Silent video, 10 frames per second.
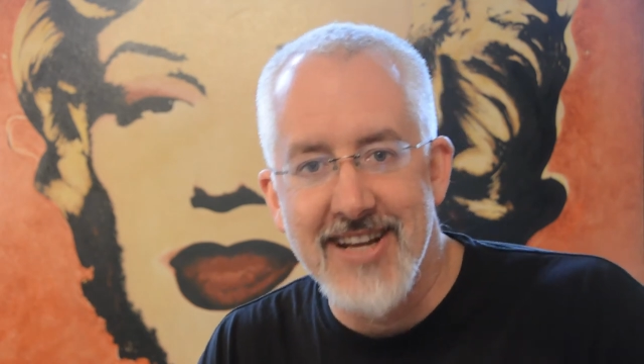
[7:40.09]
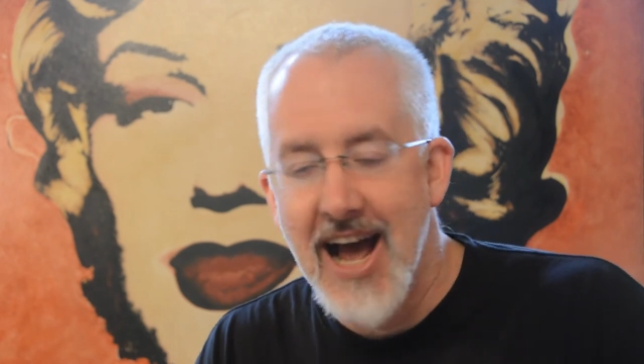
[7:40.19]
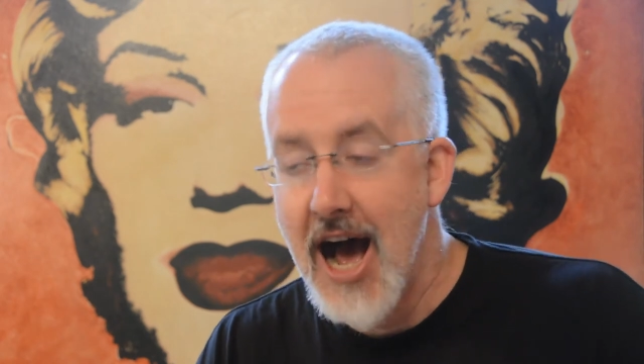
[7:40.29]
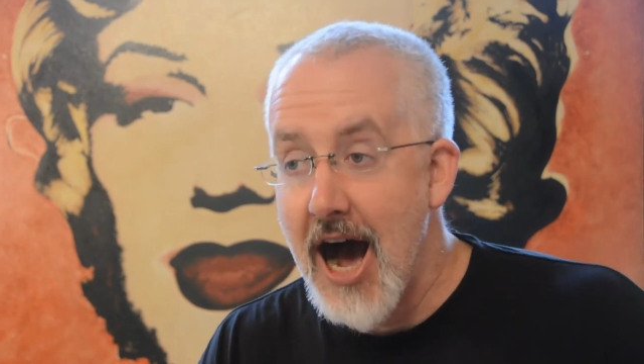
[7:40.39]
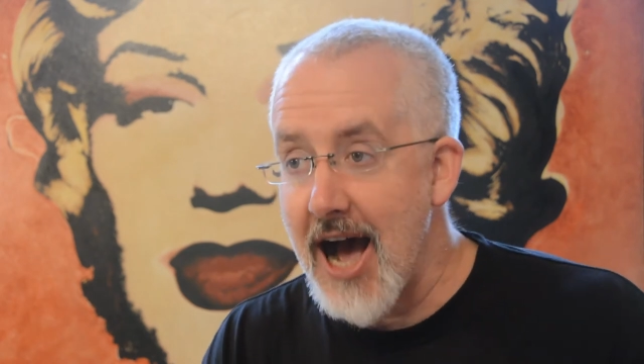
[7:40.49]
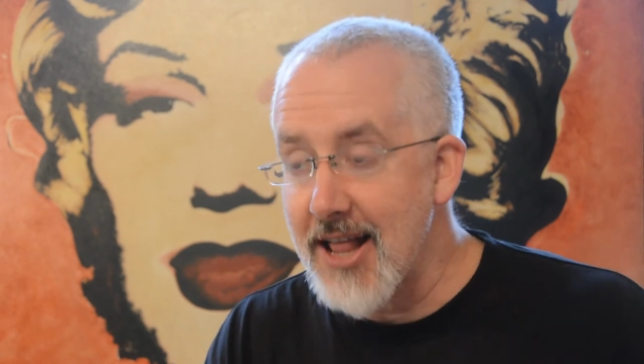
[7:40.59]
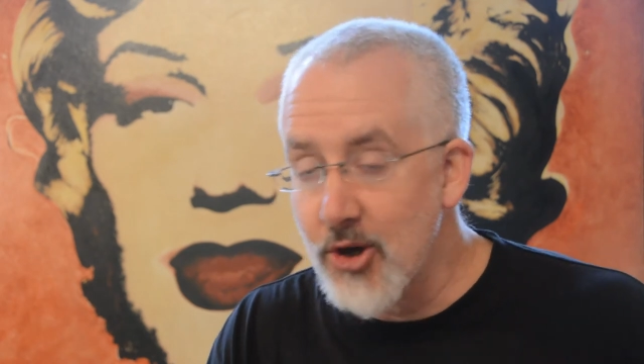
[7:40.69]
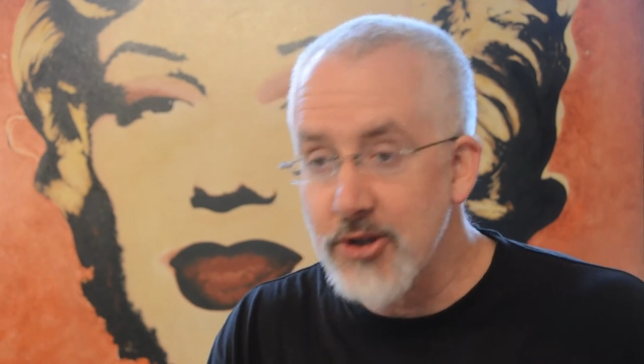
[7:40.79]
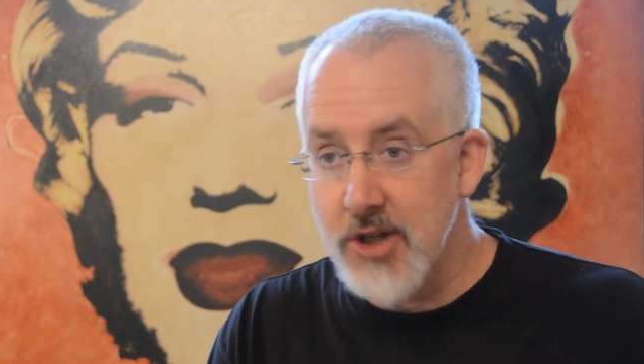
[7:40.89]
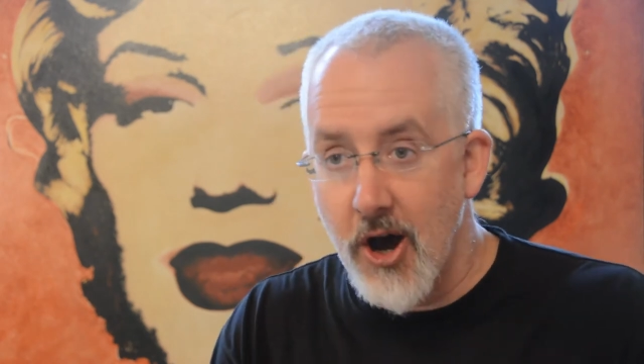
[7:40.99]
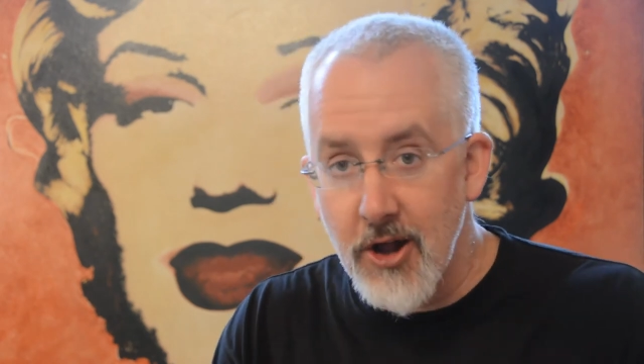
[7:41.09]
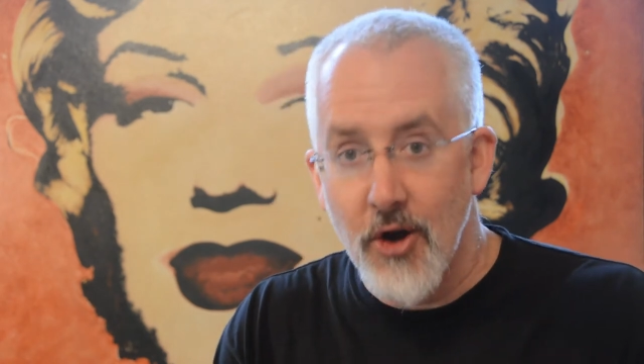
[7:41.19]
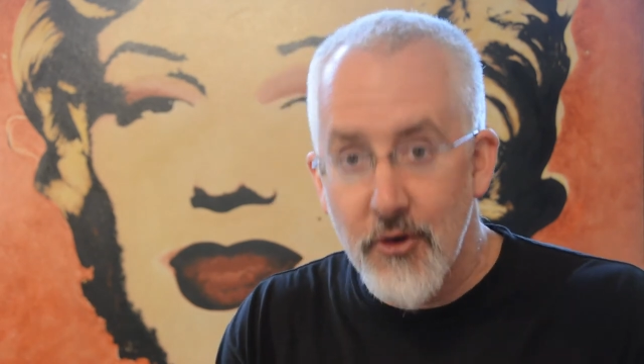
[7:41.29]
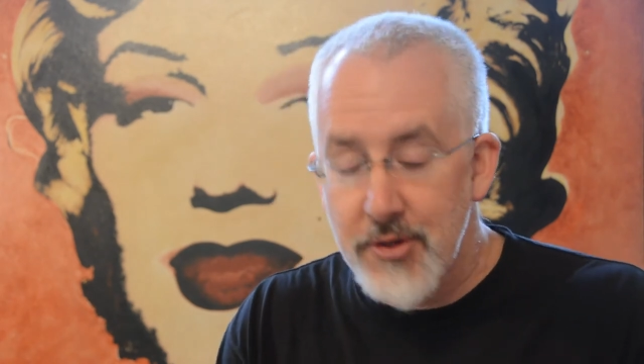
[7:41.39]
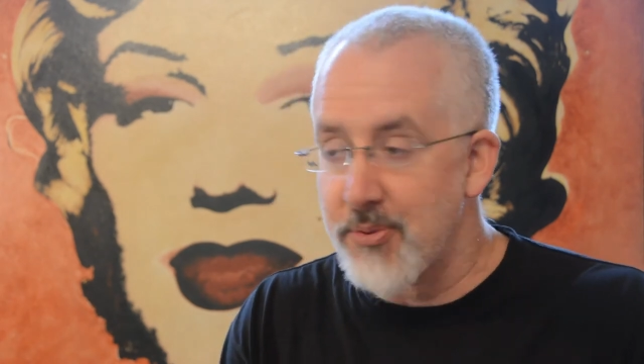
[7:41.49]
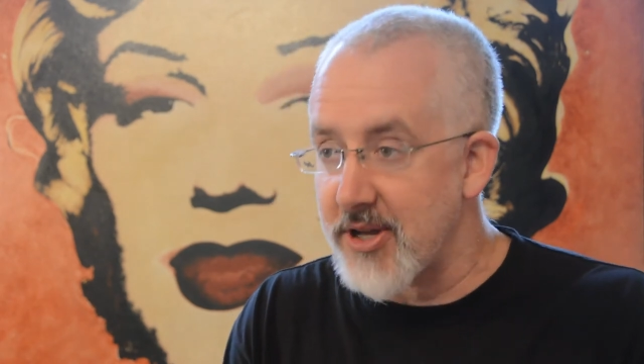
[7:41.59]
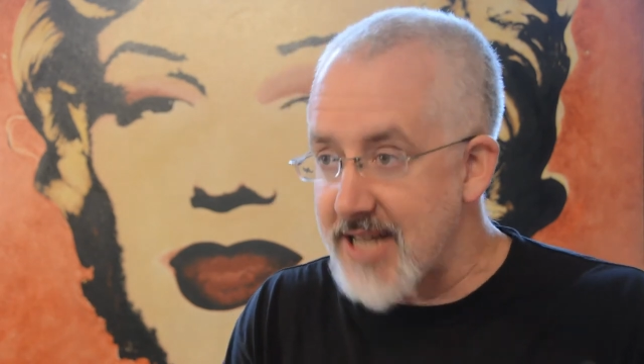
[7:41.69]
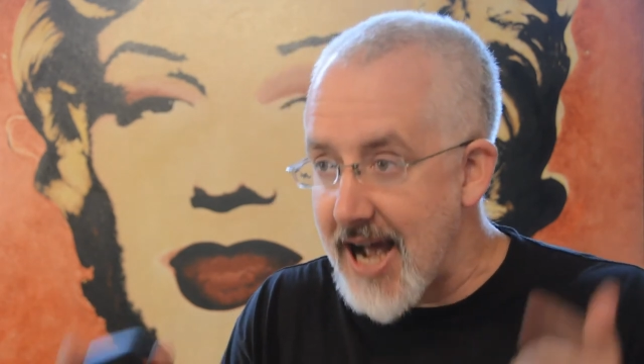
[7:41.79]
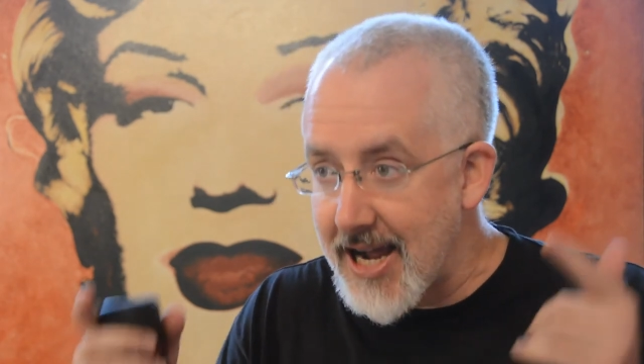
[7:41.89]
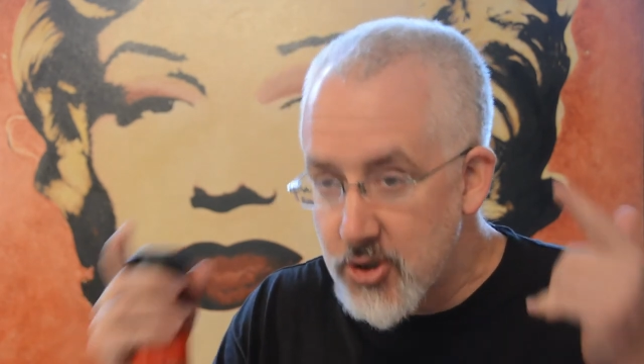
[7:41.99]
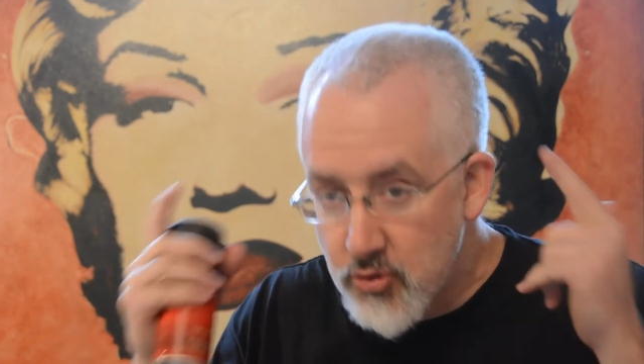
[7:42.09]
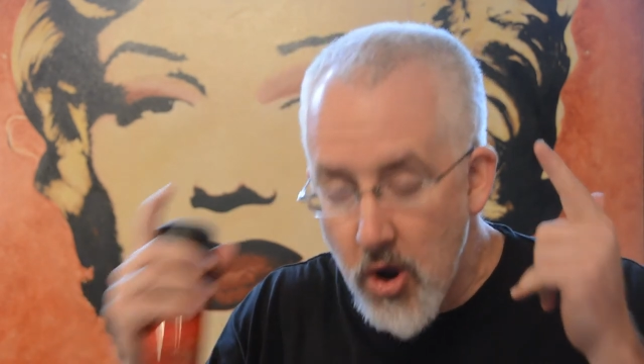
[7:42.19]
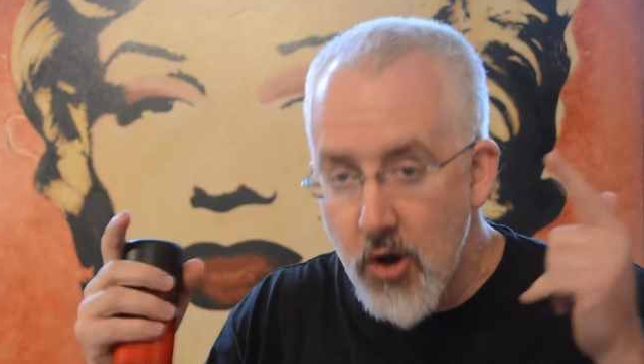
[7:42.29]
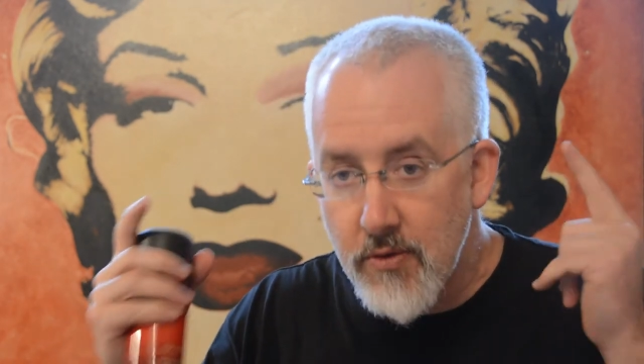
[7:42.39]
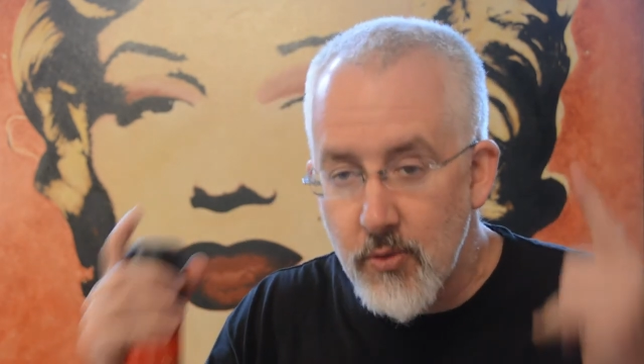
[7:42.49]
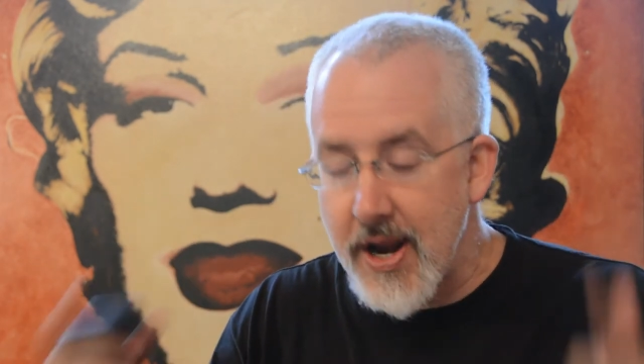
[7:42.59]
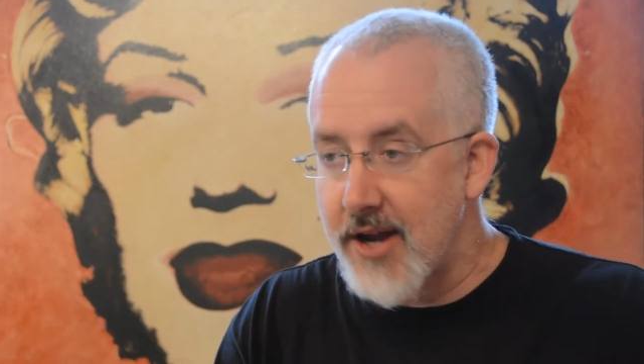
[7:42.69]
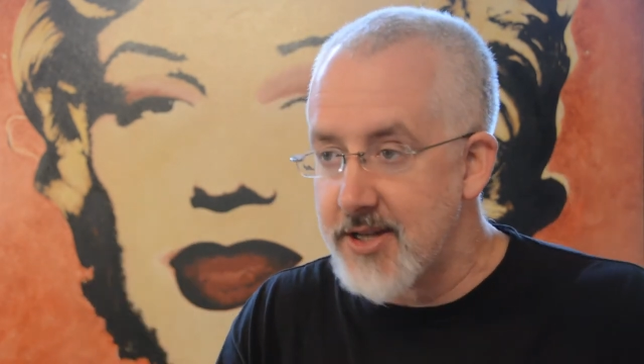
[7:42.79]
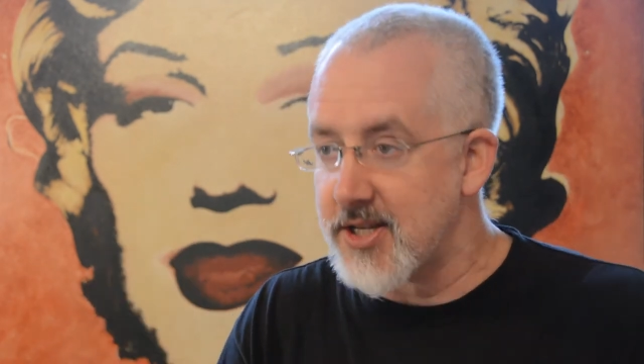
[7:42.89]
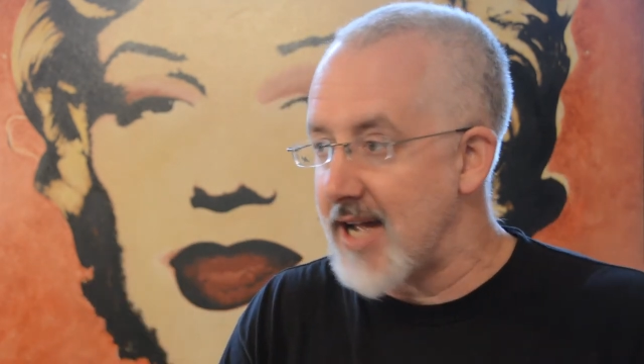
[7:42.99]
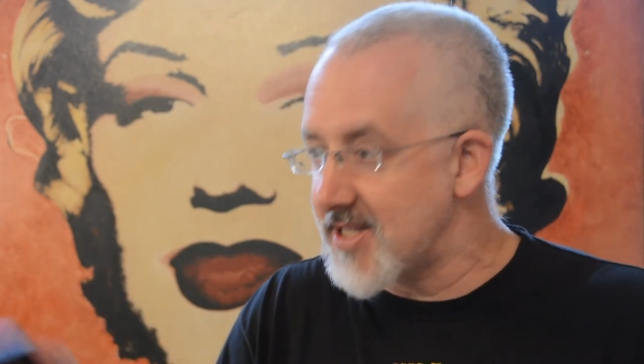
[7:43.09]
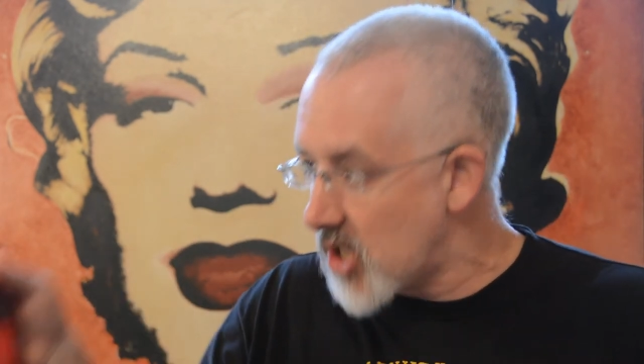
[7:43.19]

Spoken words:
I mean, I looked all over the place. I drove around.